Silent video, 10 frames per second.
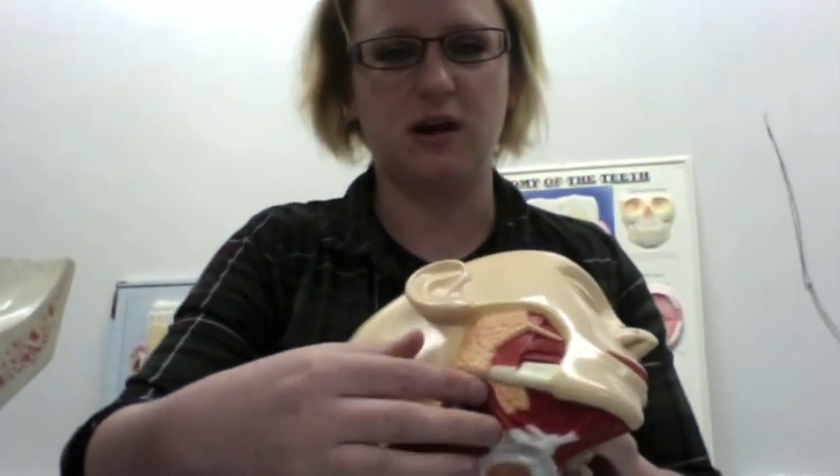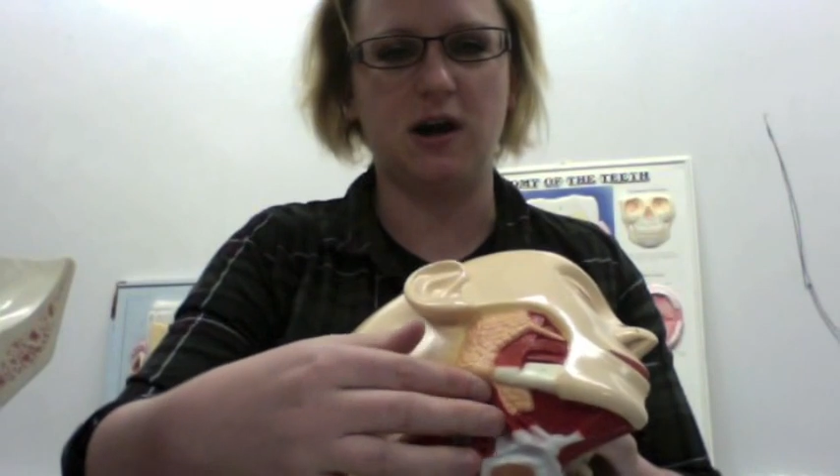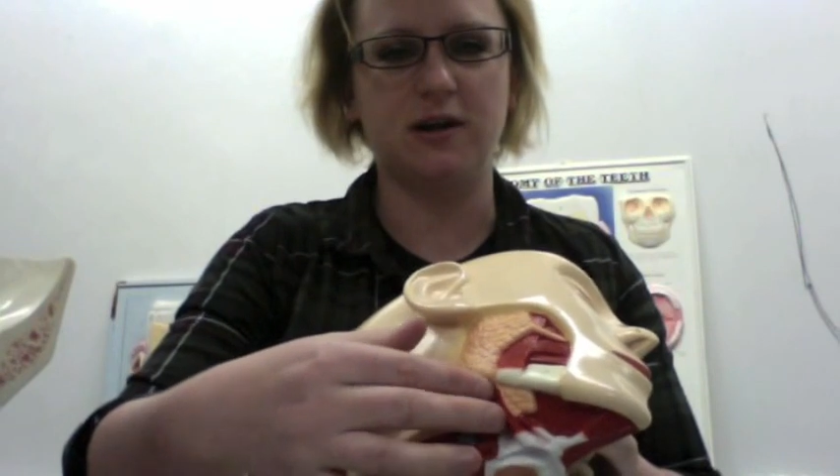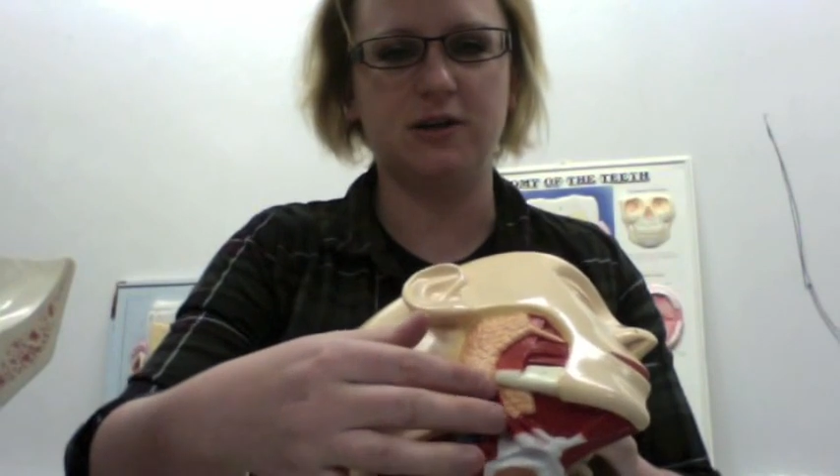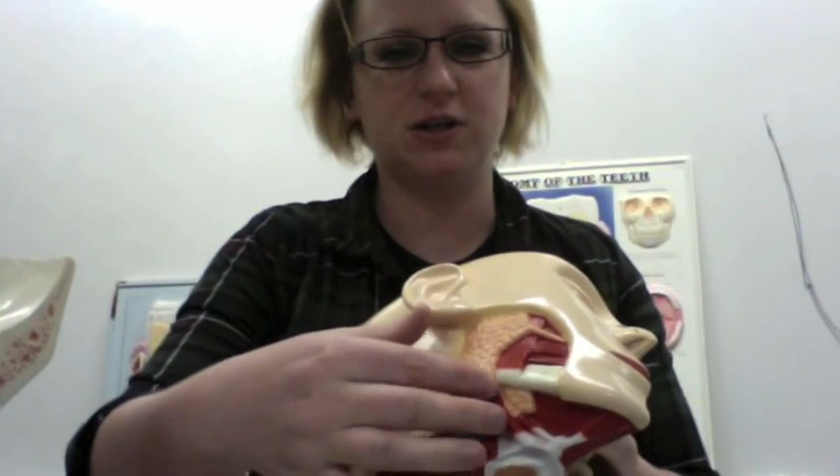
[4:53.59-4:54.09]

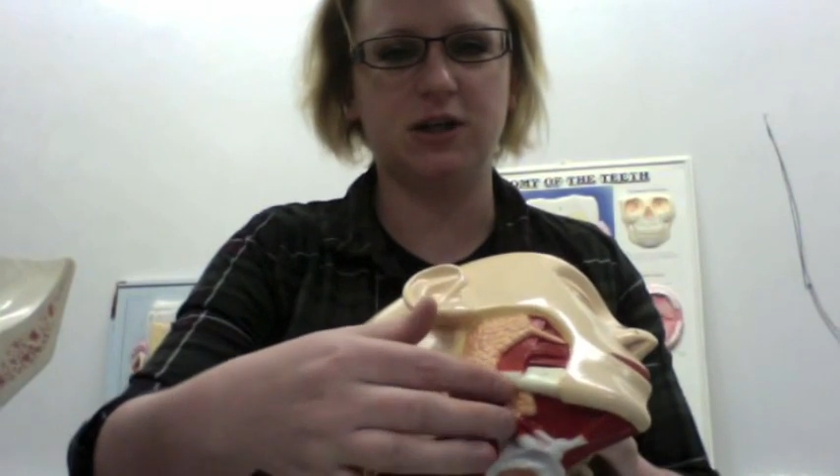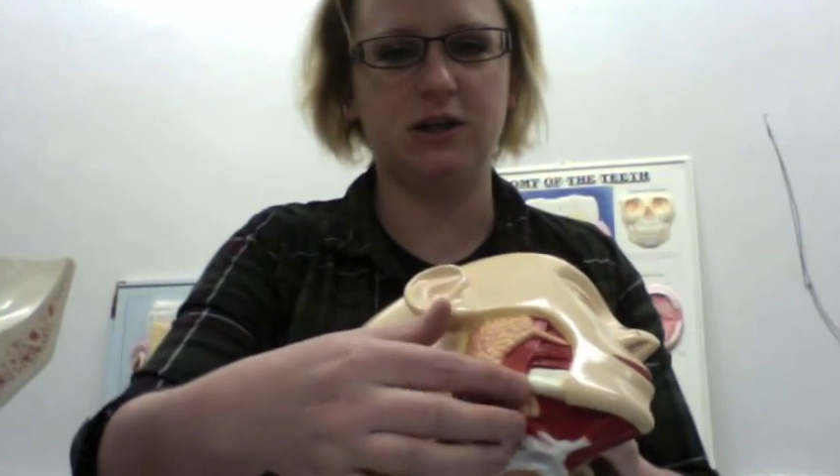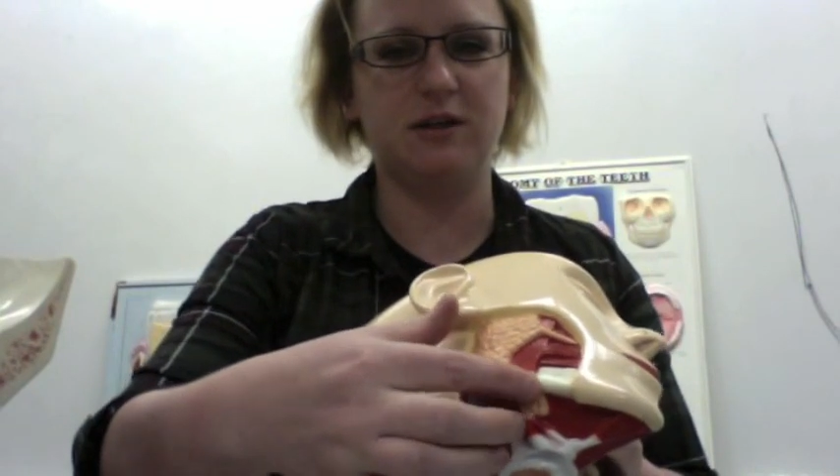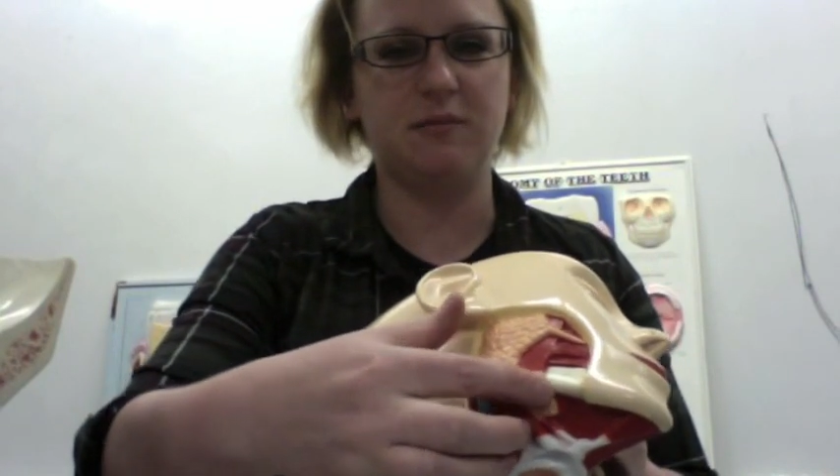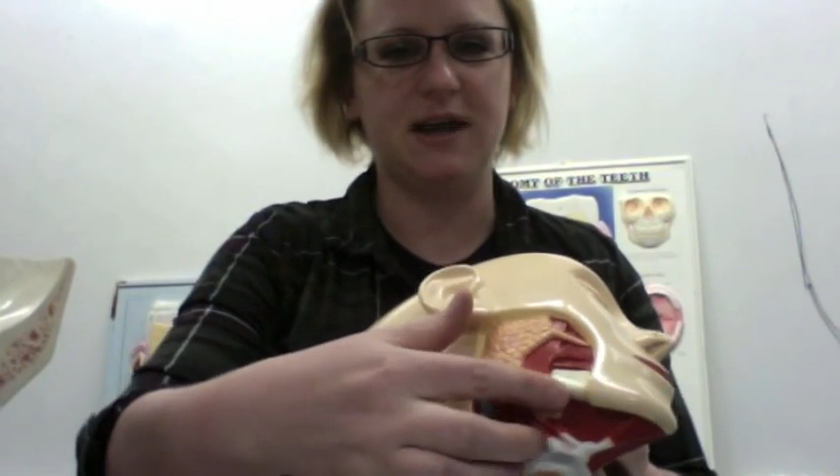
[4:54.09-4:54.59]
under
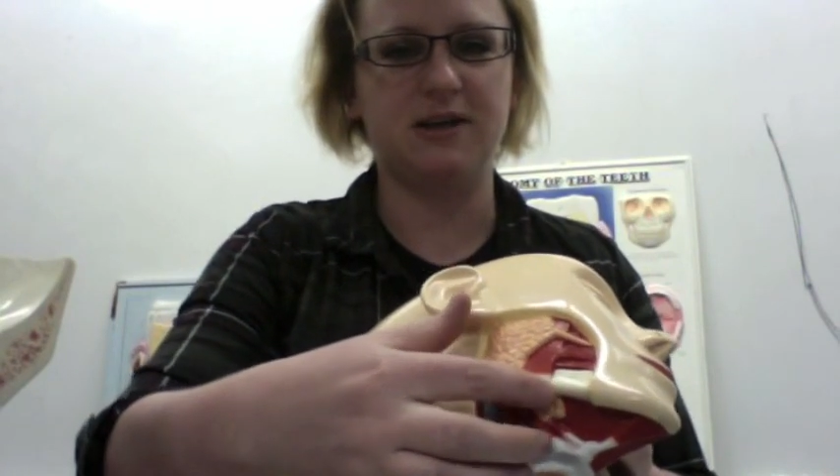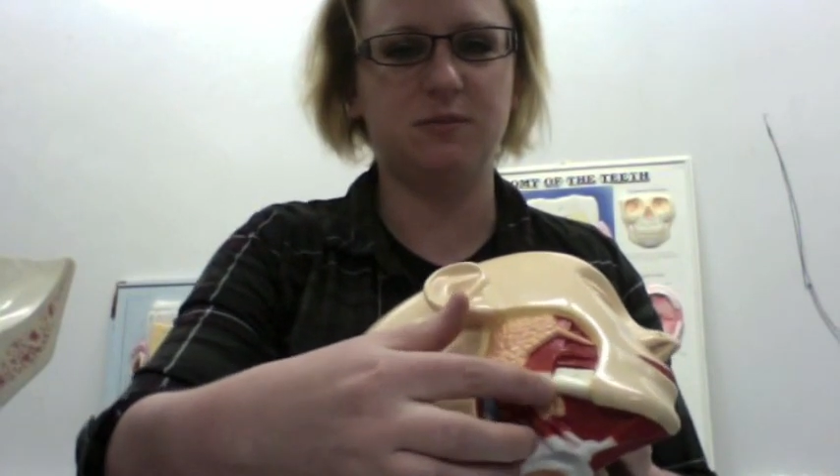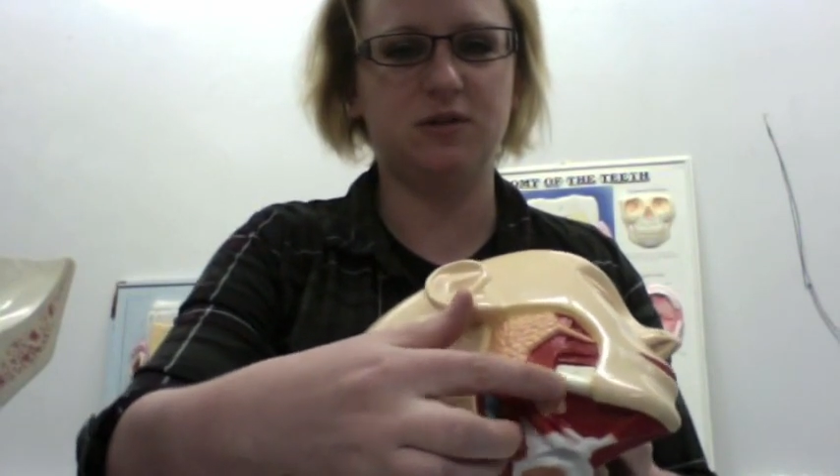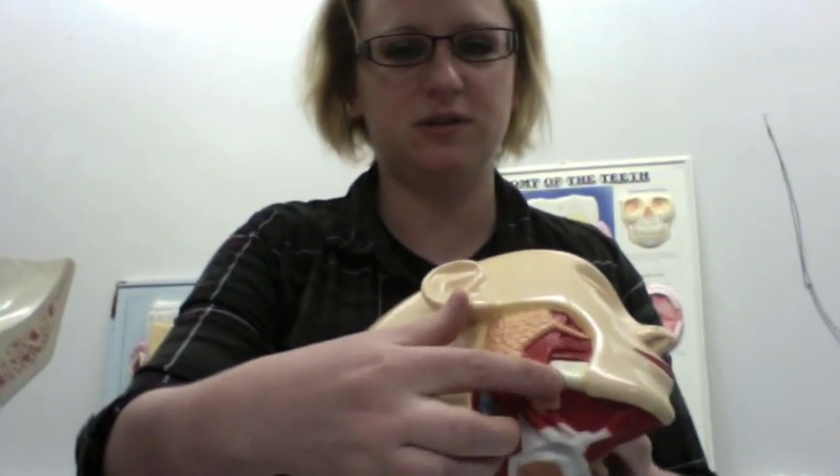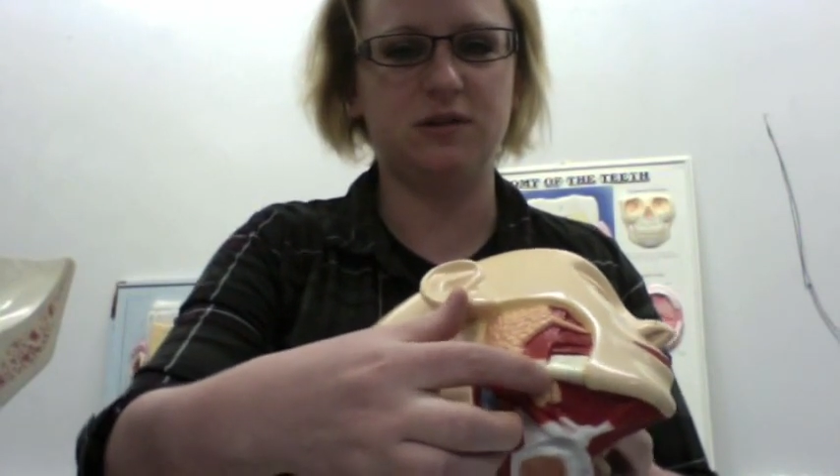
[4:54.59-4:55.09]
the
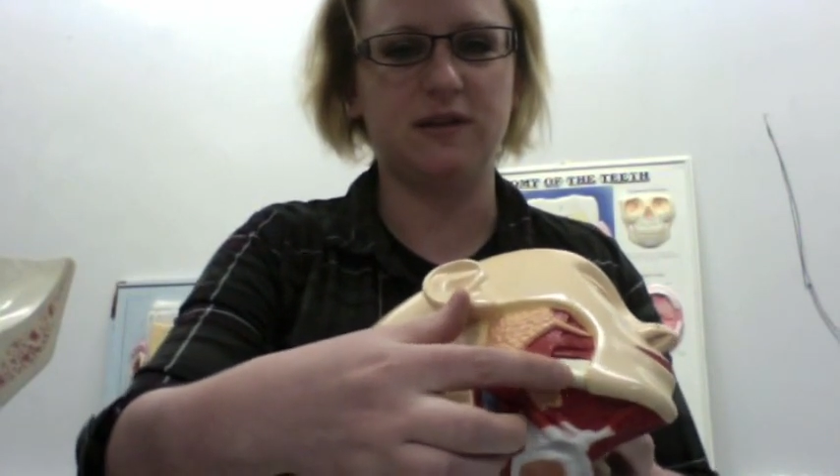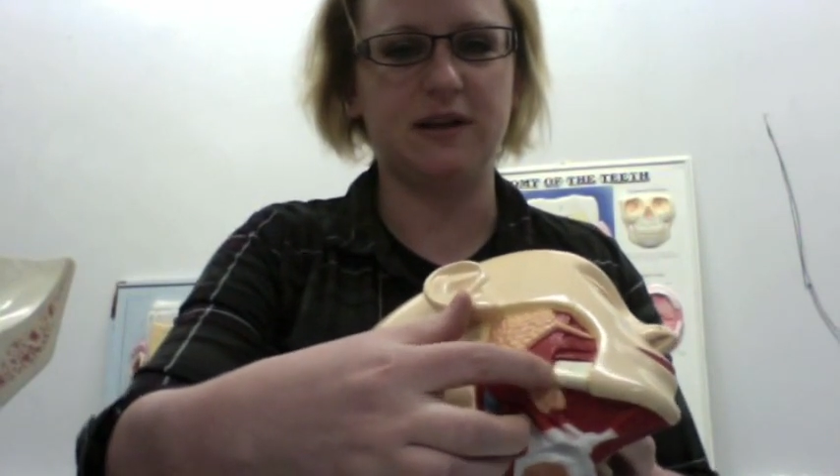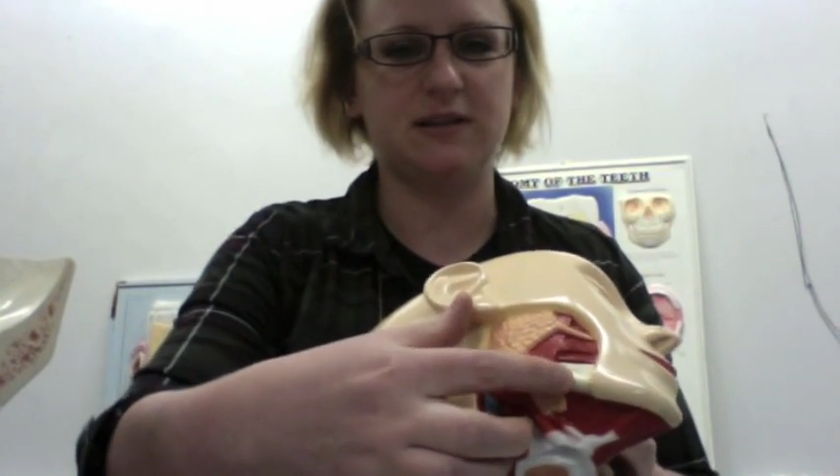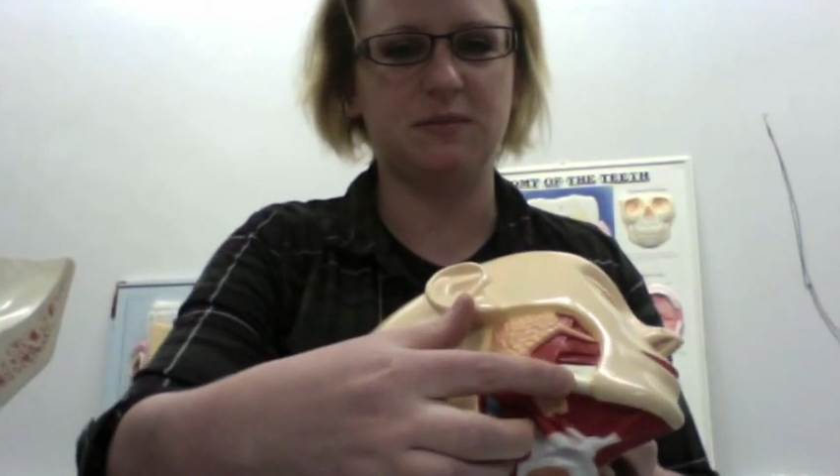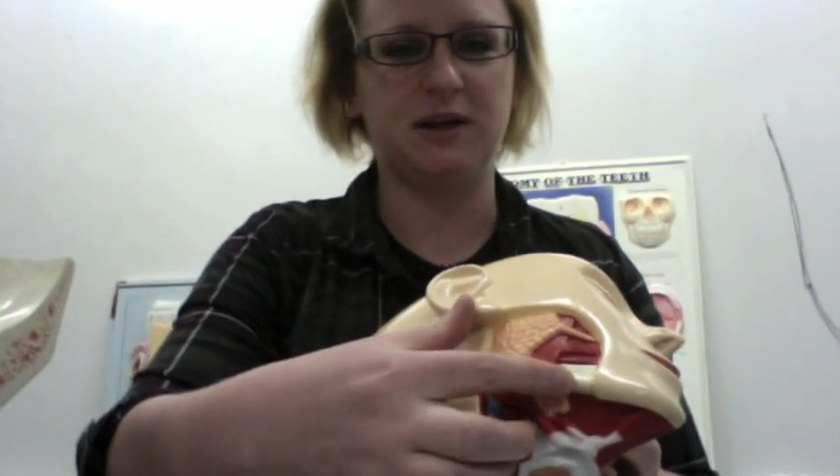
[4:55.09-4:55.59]
mandible, so
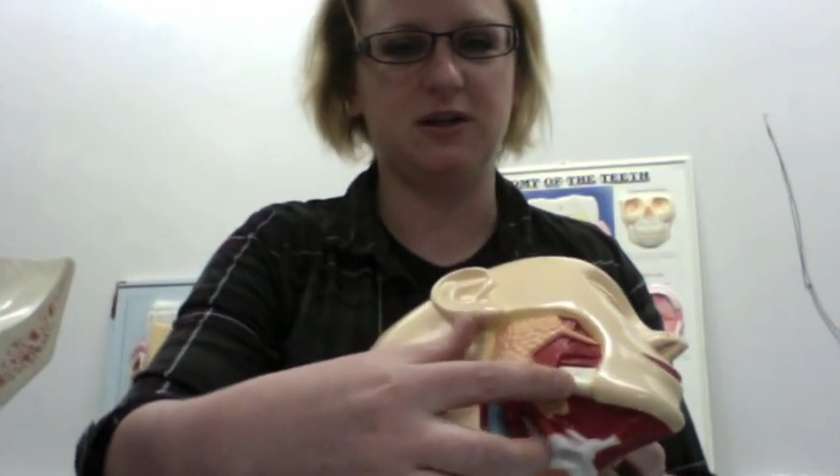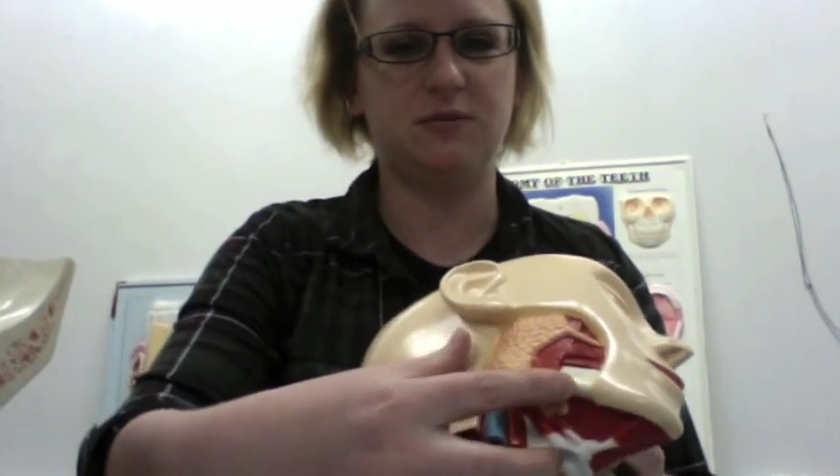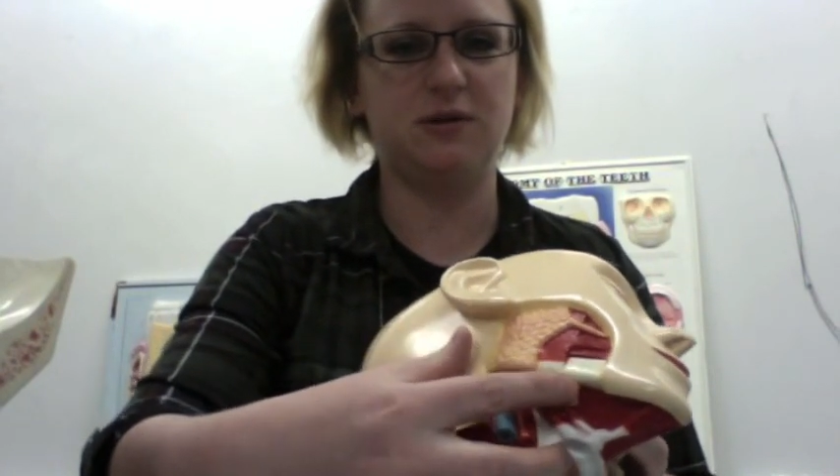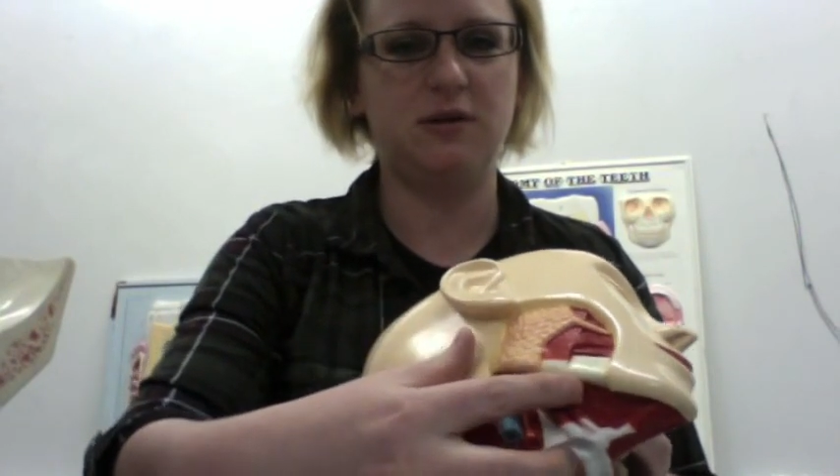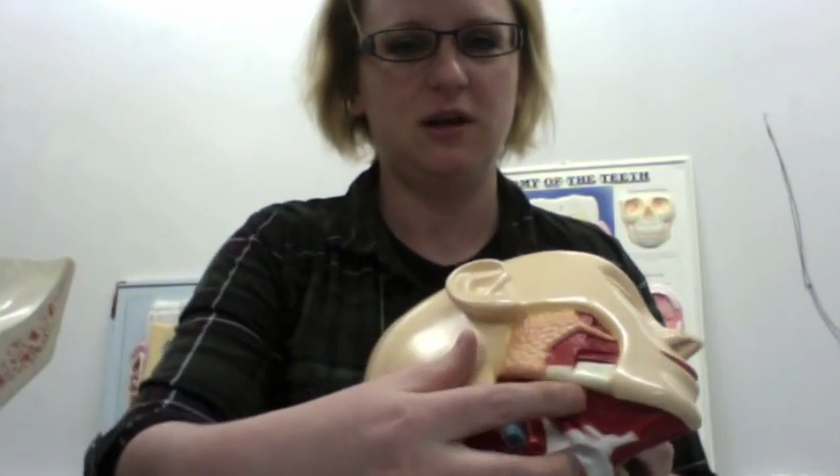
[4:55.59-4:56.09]
there's the
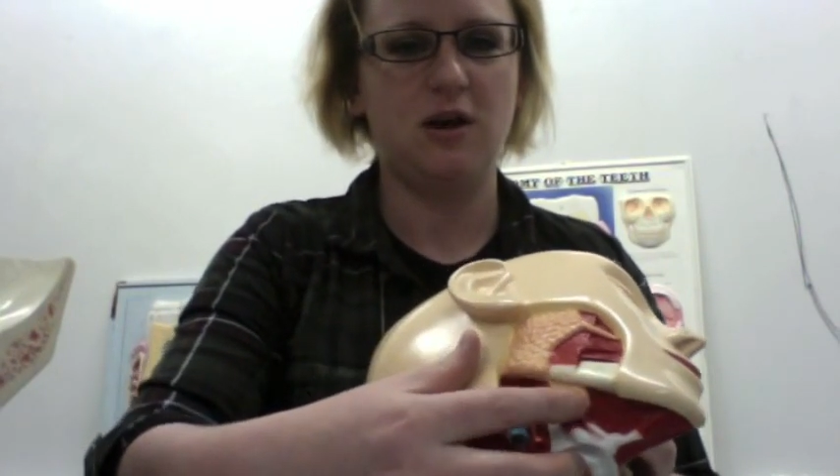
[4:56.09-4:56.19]
mandible,